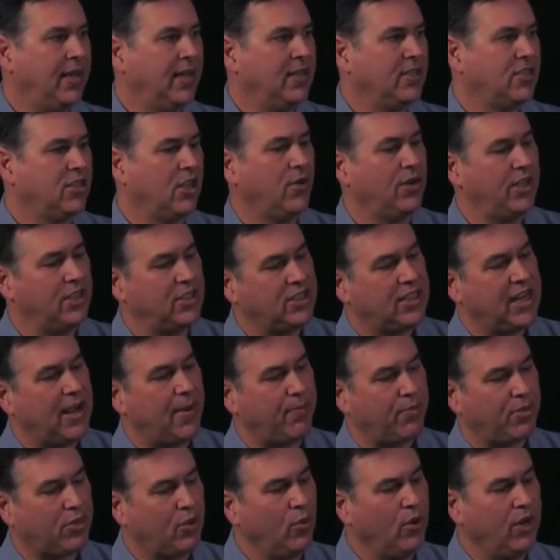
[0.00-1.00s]
So in
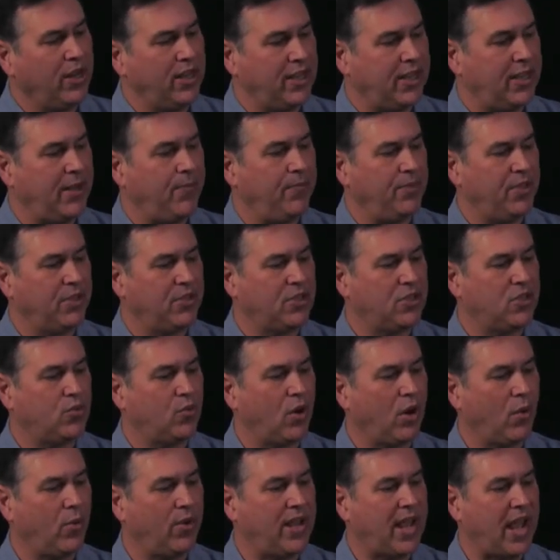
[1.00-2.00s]
step three, this is
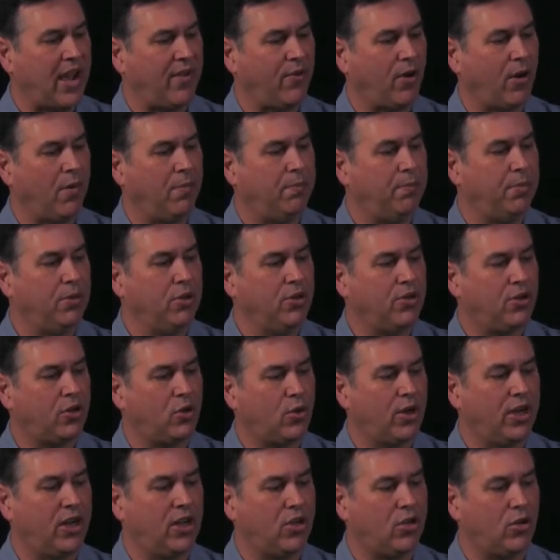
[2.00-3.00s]
where we have our boot
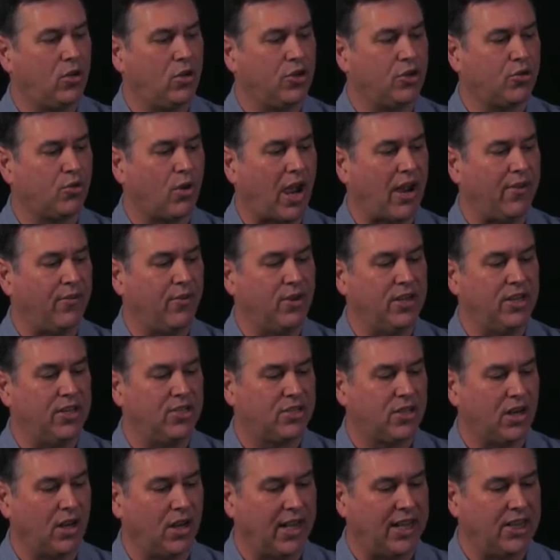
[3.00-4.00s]
critical driver
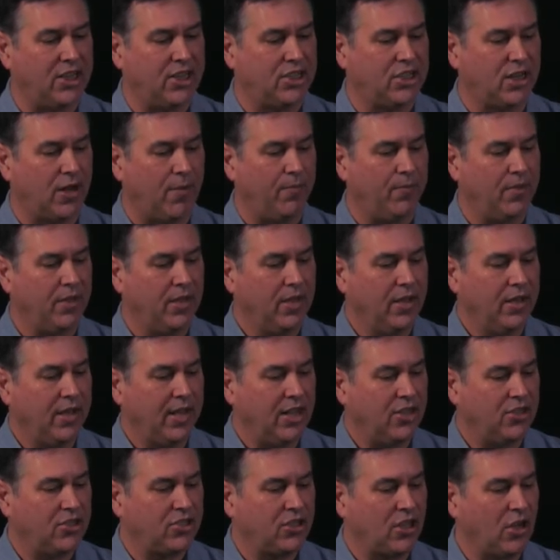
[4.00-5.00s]
installation.
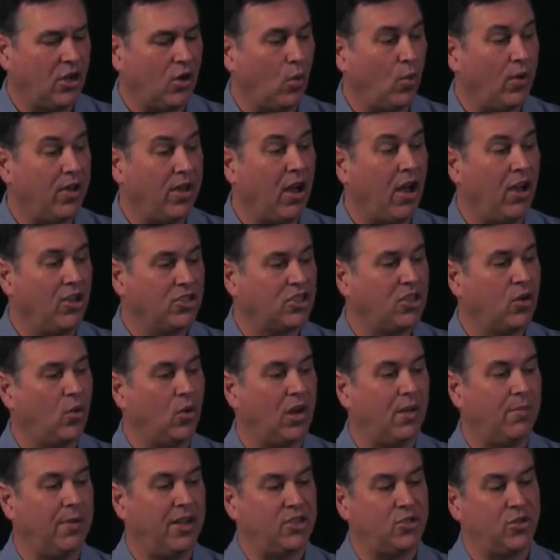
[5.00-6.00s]
And so we also want
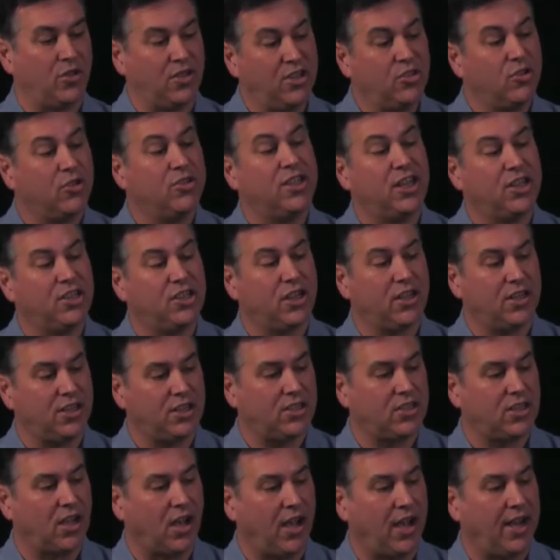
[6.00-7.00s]
to make sure these are digitally
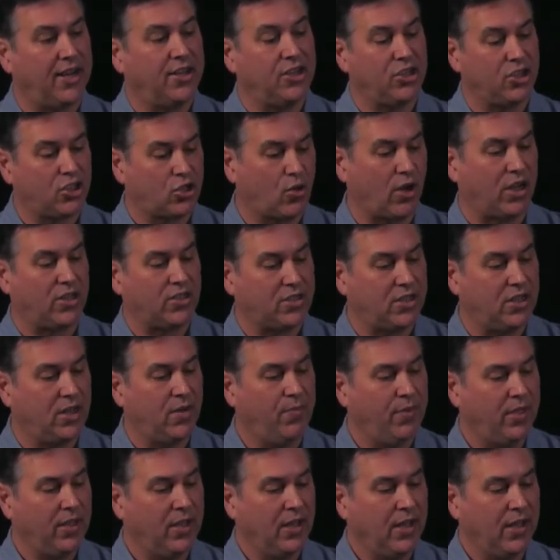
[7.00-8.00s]
signed and
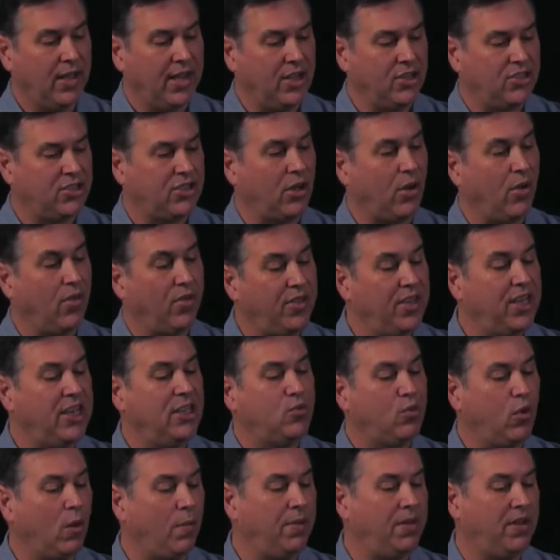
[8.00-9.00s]
trusted. And so these
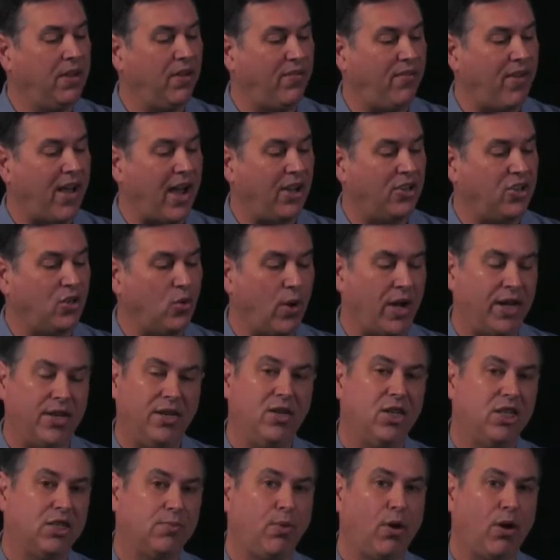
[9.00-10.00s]
will be
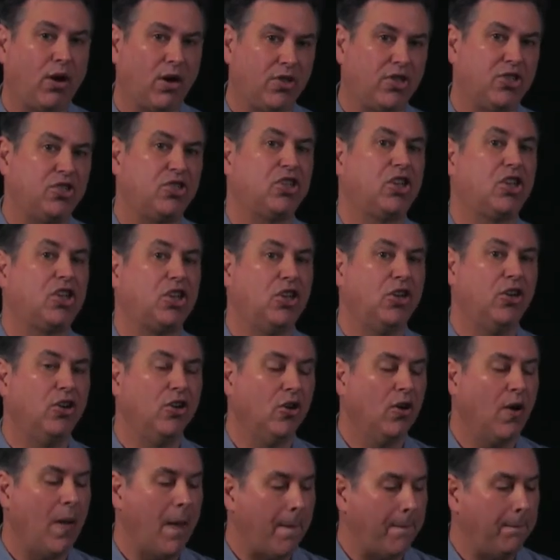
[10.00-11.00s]
evaluated as part of the
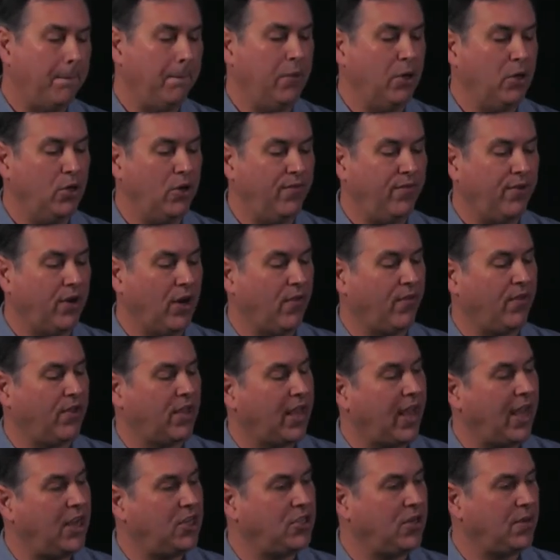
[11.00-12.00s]
secure boot
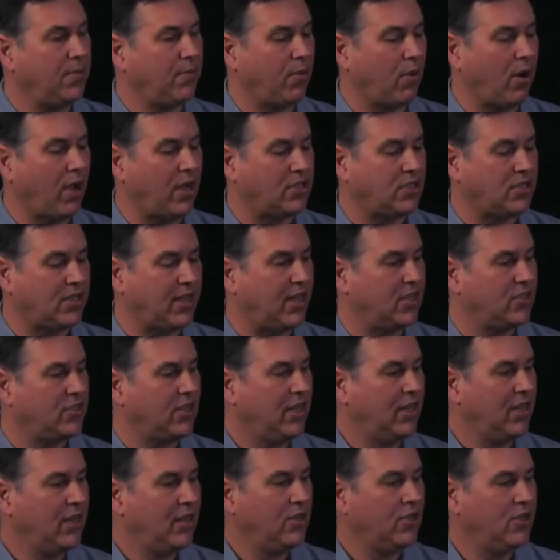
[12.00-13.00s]
verification process
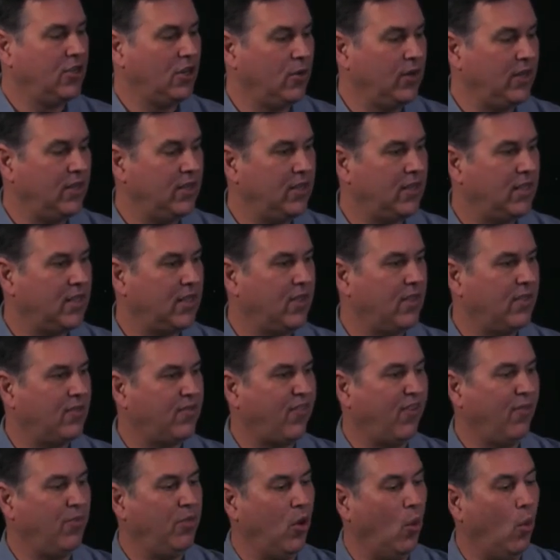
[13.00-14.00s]
during the,
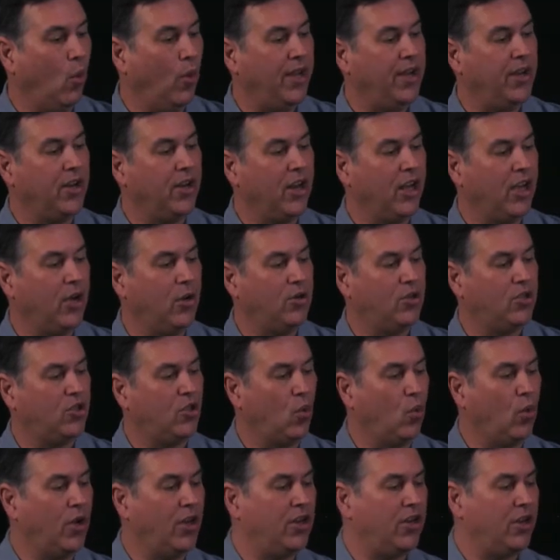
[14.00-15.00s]
from the win load to the
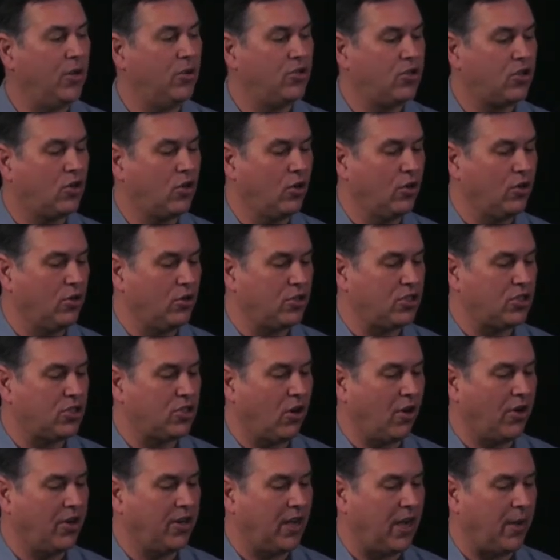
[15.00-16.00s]
Windows kernel
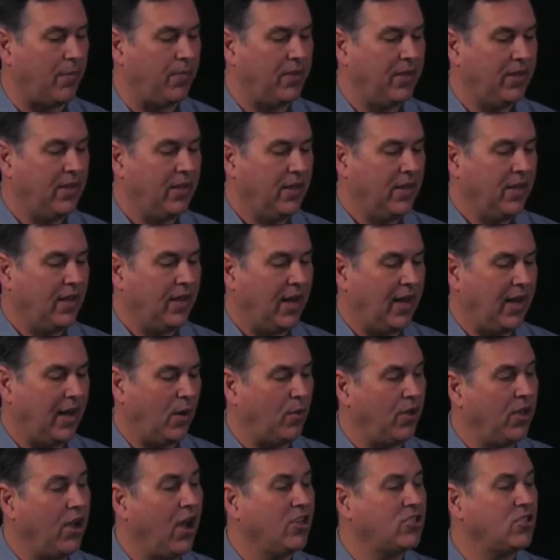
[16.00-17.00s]
startup. Uh,
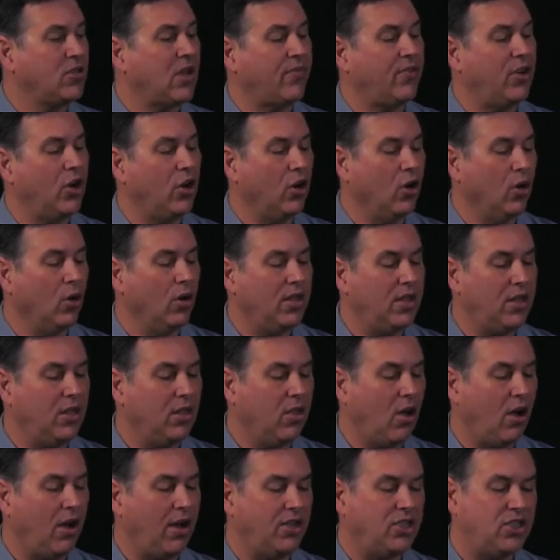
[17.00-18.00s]
we also have an early
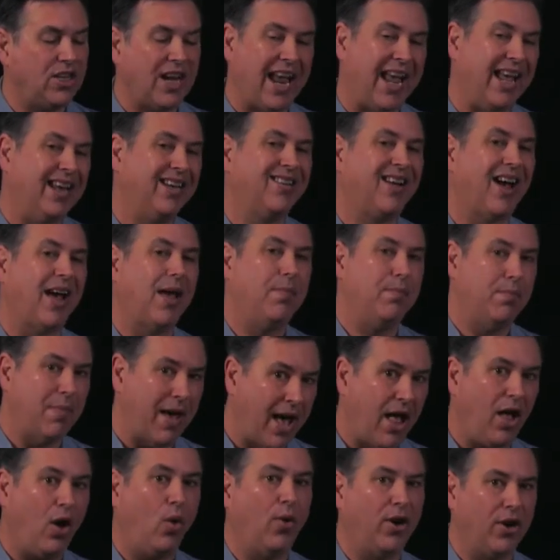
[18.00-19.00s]
launch
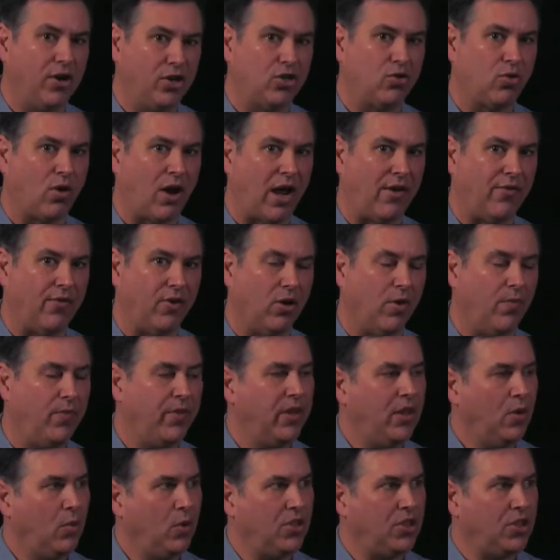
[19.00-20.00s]
anti-malware driver
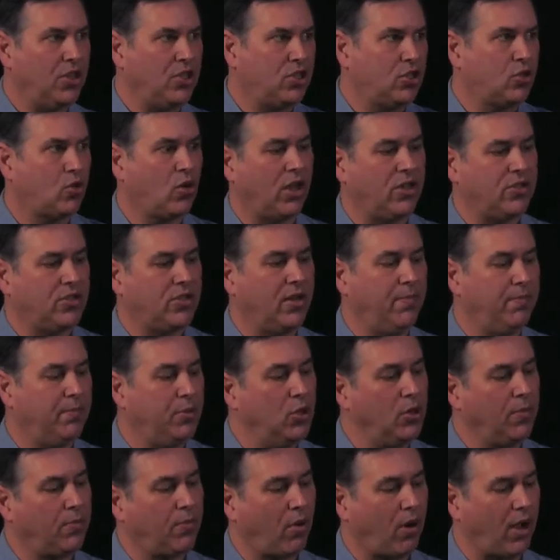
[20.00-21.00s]
with this trusted
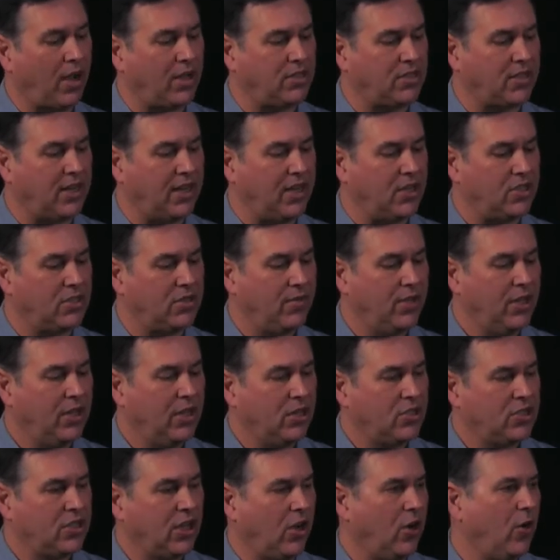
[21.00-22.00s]
boot process.
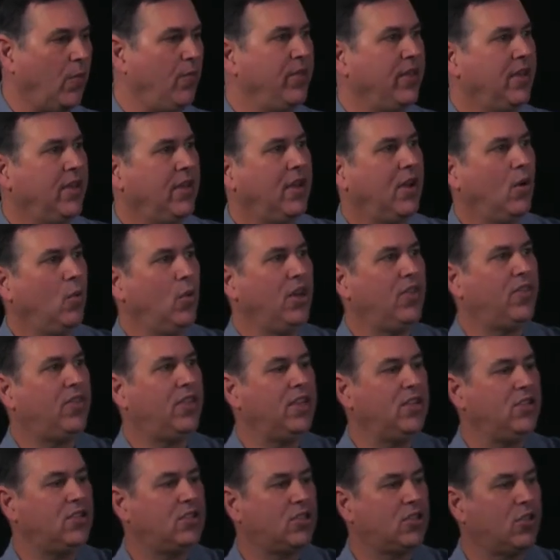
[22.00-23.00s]
So with
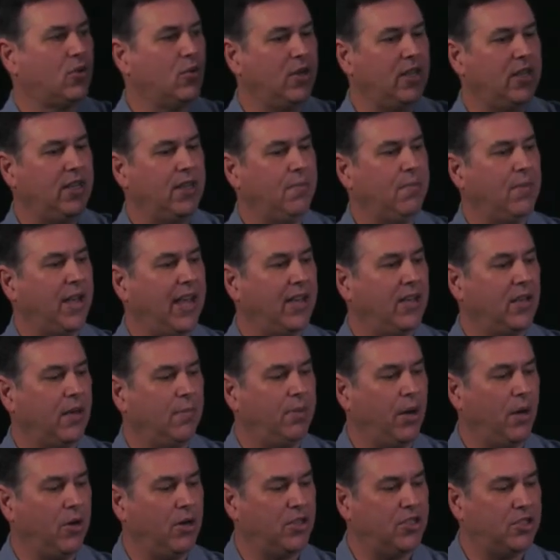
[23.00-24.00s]
these three main
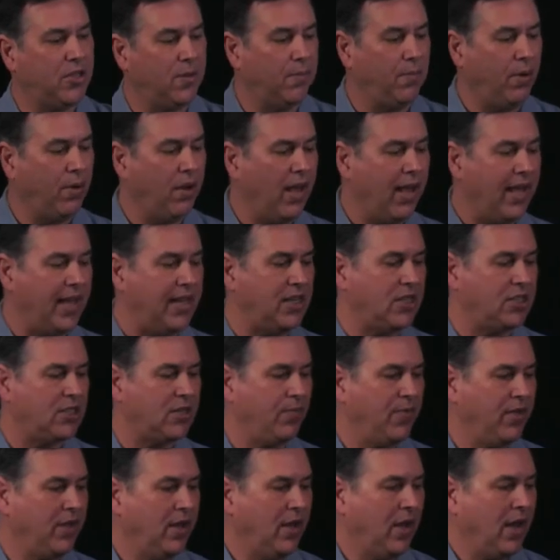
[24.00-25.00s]
components in place,
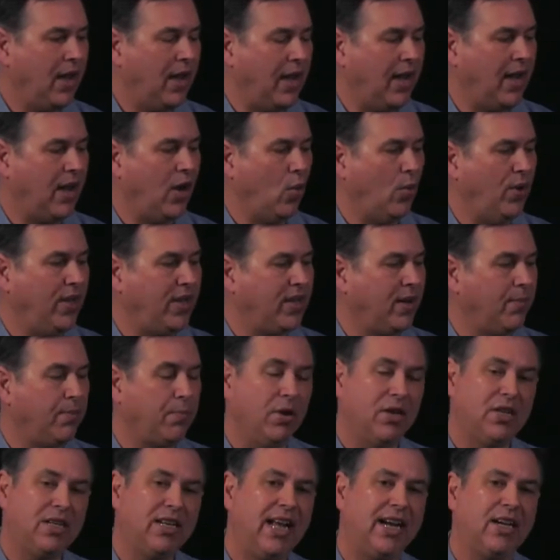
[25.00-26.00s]
uh, we can
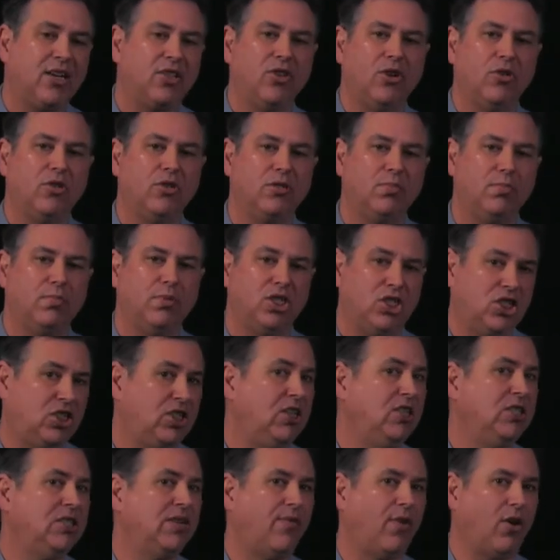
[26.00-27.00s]
protect those
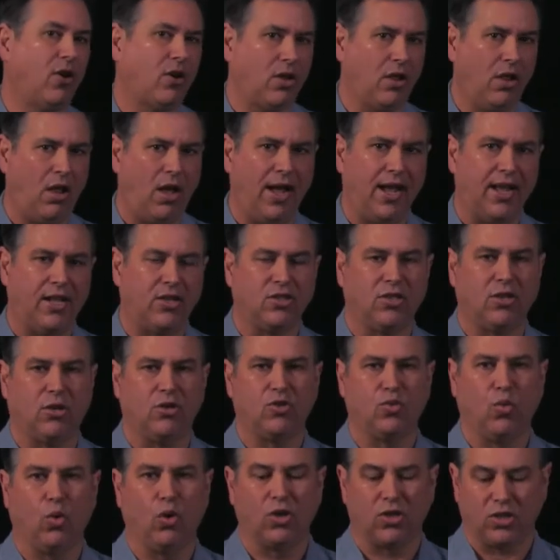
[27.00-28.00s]
machines of our clients,
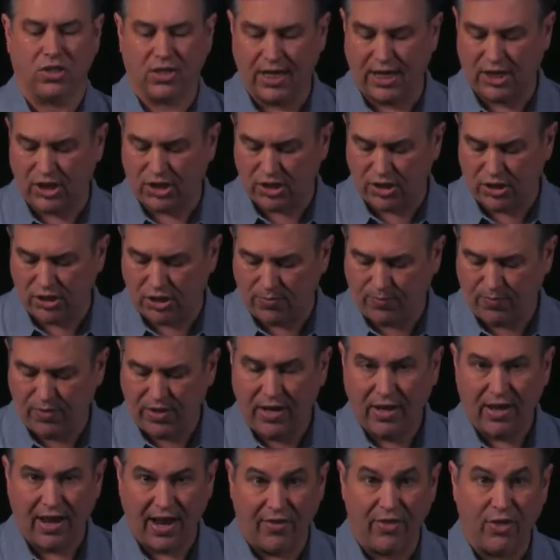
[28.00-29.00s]
those workstations,
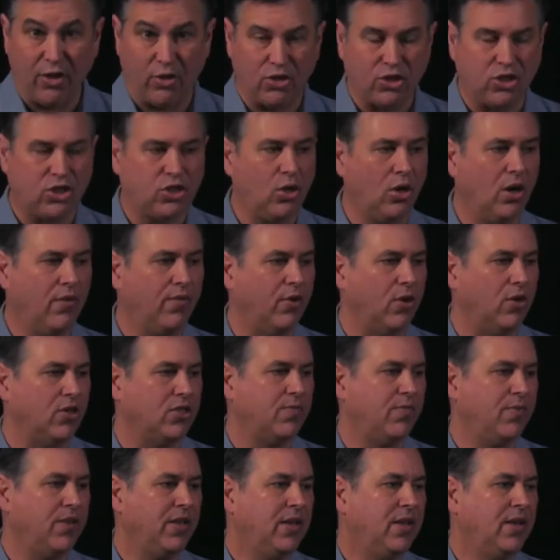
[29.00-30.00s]
and those
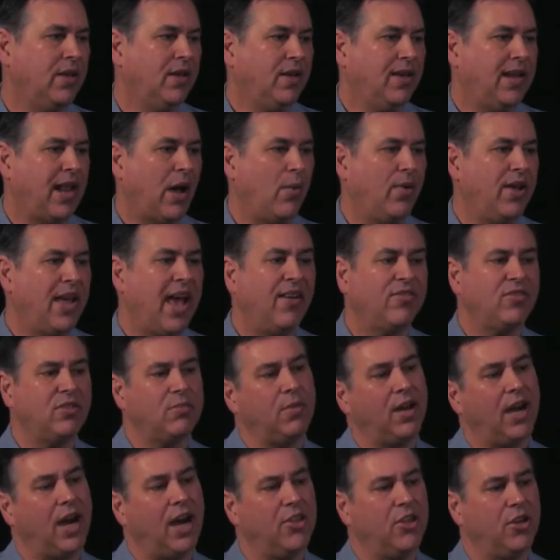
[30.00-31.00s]
servers. Now, we have
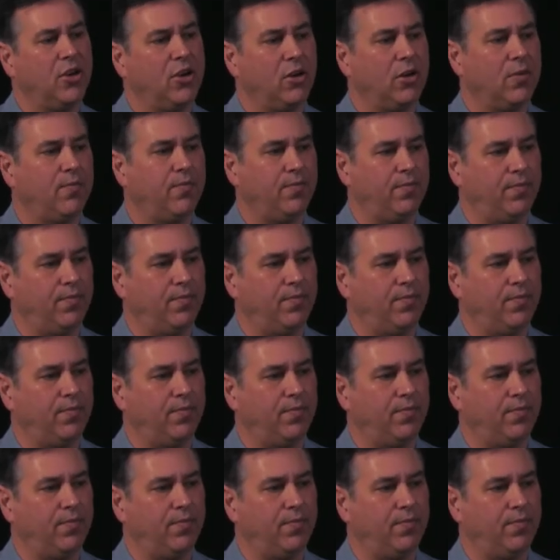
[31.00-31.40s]
some other